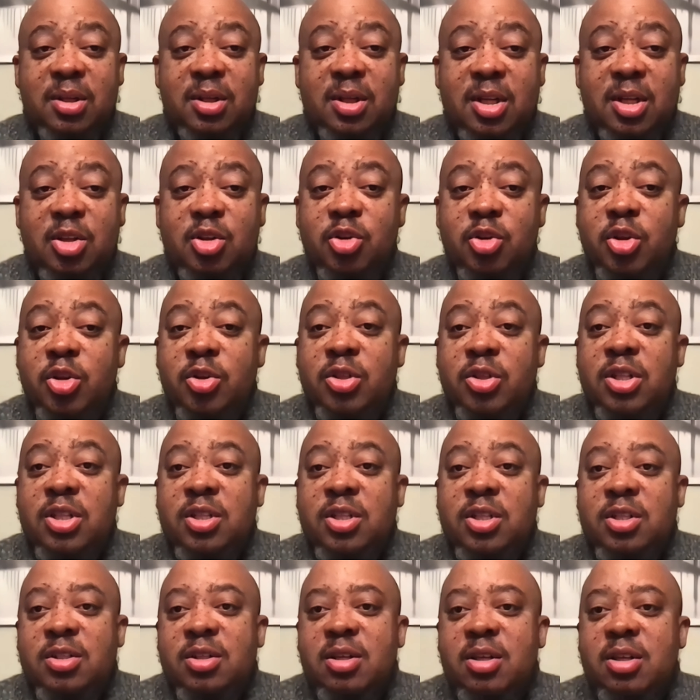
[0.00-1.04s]

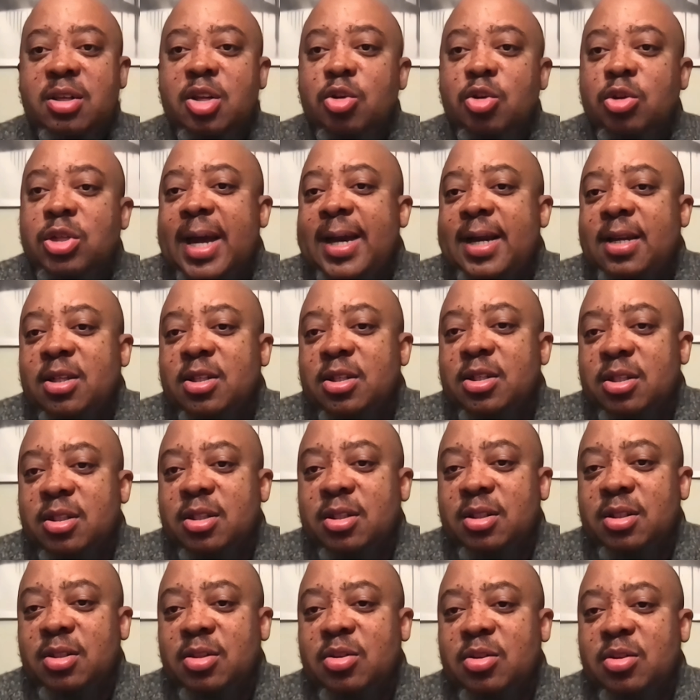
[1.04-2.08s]
introduces a new challenge
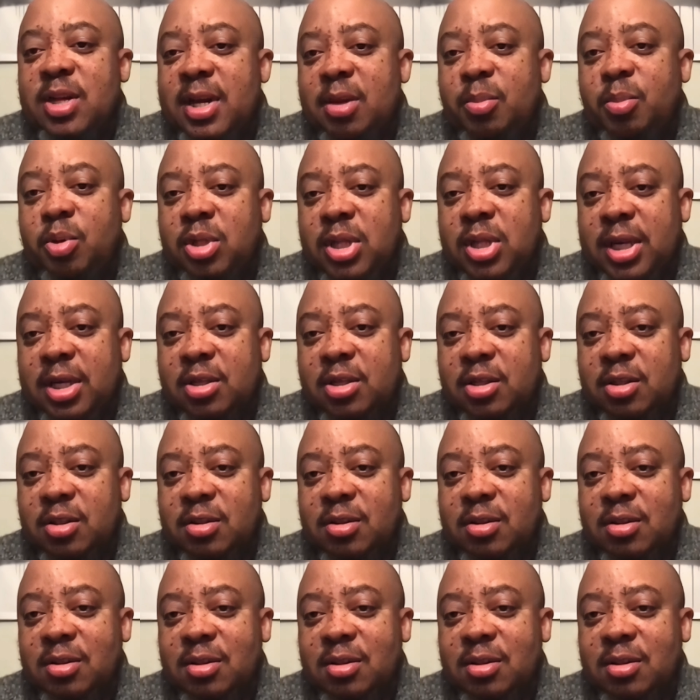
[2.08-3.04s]
into data protection.